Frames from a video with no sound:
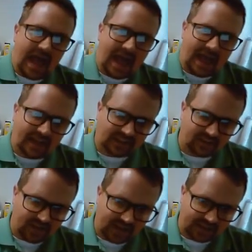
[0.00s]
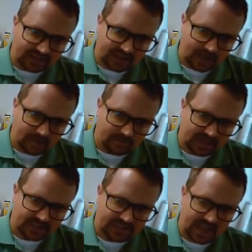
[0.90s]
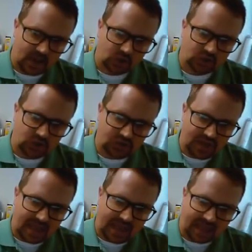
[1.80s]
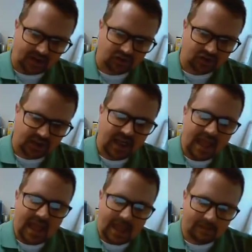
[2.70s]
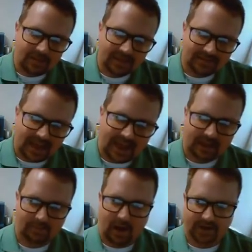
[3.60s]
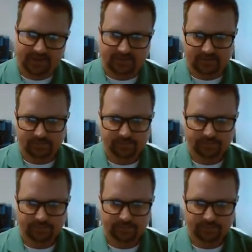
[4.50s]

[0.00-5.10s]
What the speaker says: activates that B cell to the antigen, and makes antibodies.